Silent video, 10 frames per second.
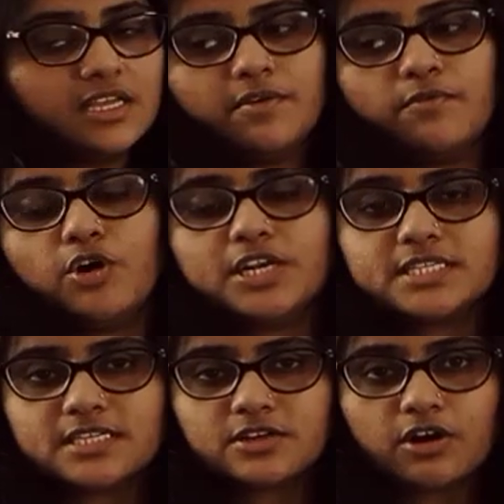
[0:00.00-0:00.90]
What
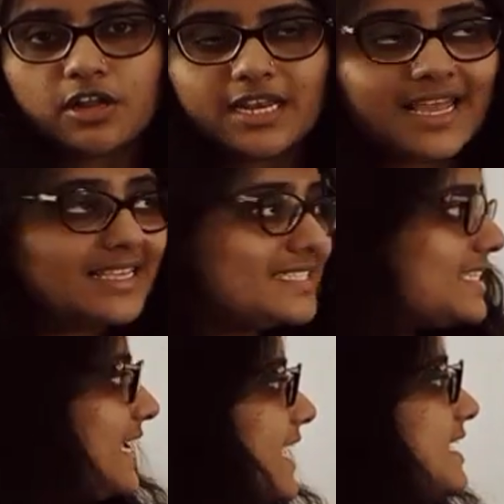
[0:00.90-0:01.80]
is it called
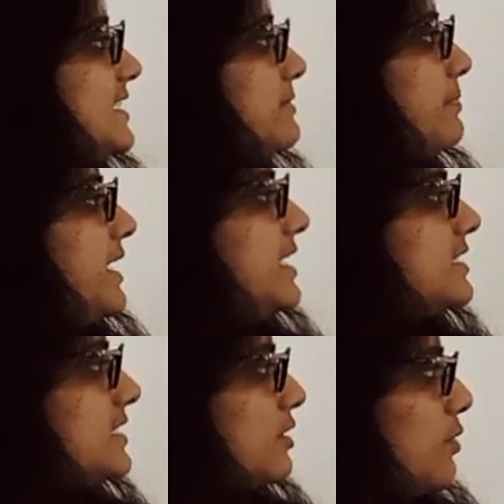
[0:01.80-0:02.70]
as? Case
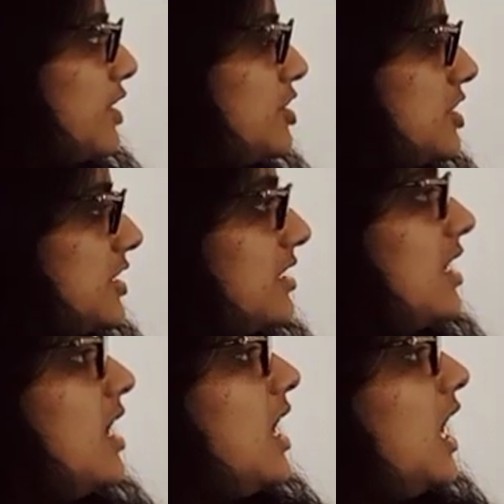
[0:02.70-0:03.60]
based question.
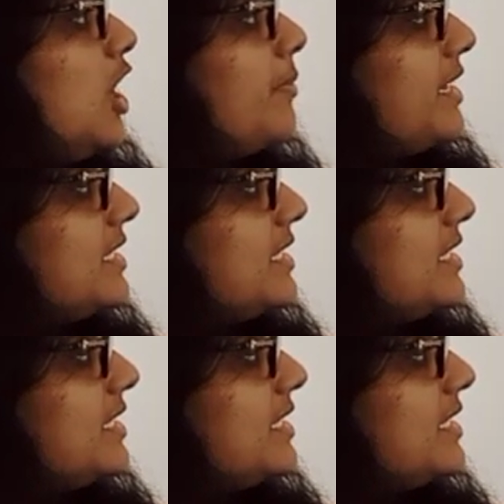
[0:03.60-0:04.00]
How many